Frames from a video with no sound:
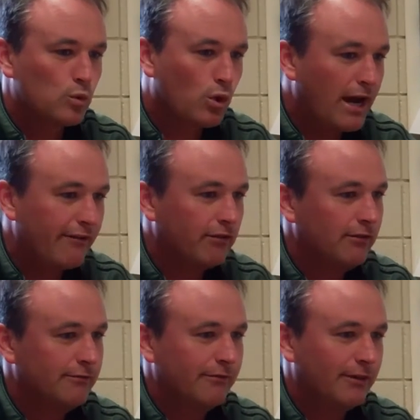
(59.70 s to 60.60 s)

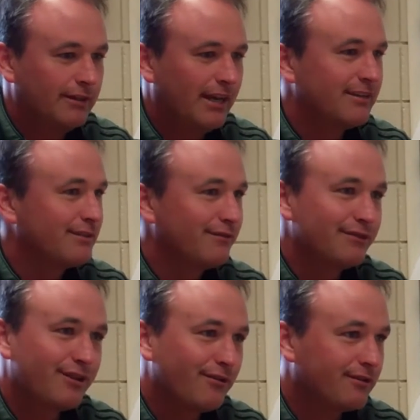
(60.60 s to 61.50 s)
travel intensive
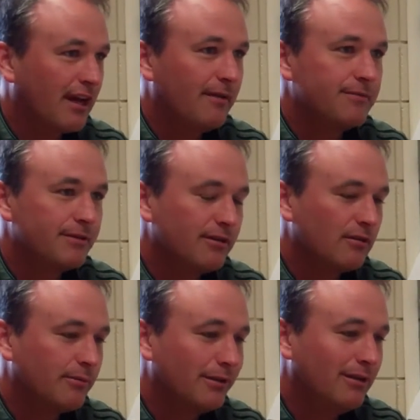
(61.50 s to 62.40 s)
as other times of the
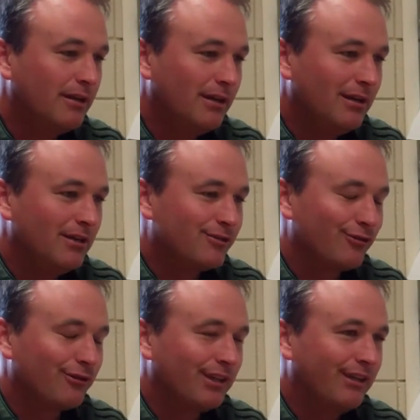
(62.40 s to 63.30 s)
year, but you
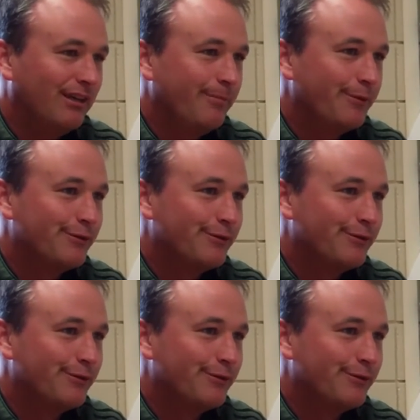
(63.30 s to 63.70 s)
certainly can keep